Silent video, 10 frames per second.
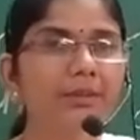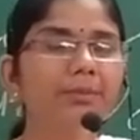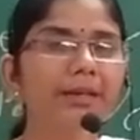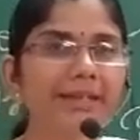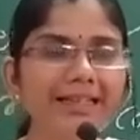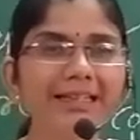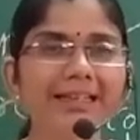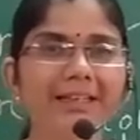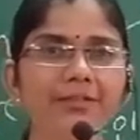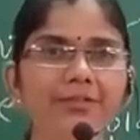the marine
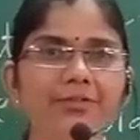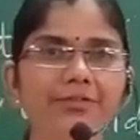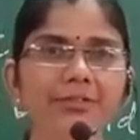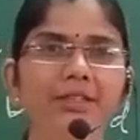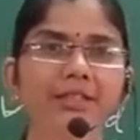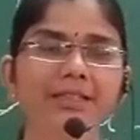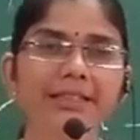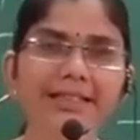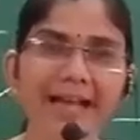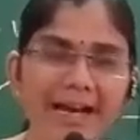life,
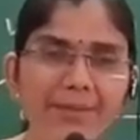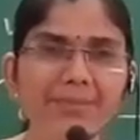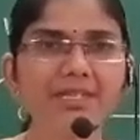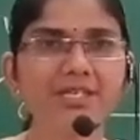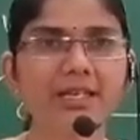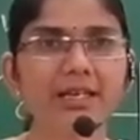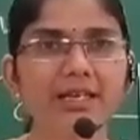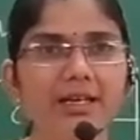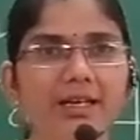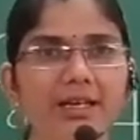they can be stay
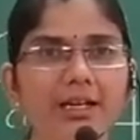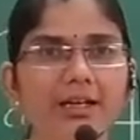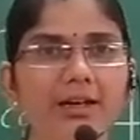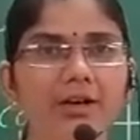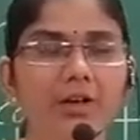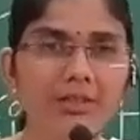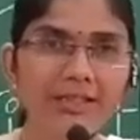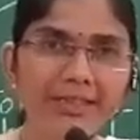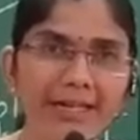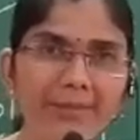or
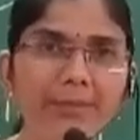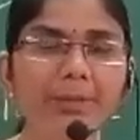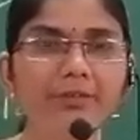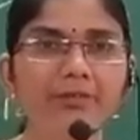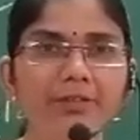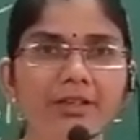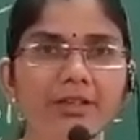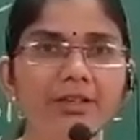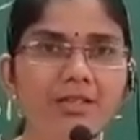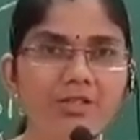they can be preferred
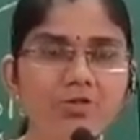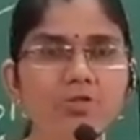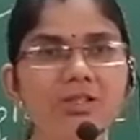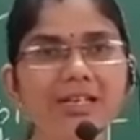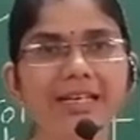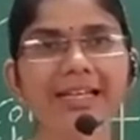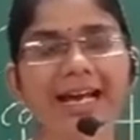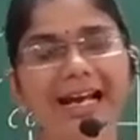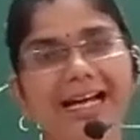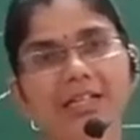to
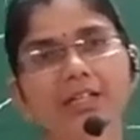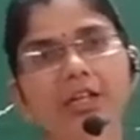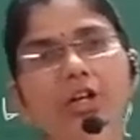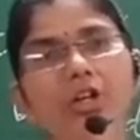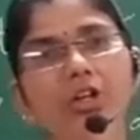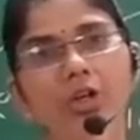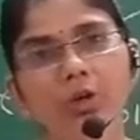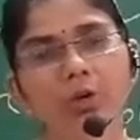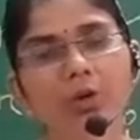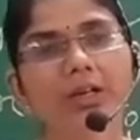stay at a
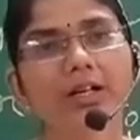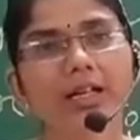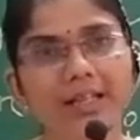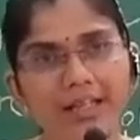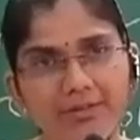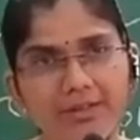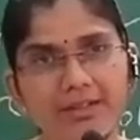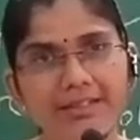lower level.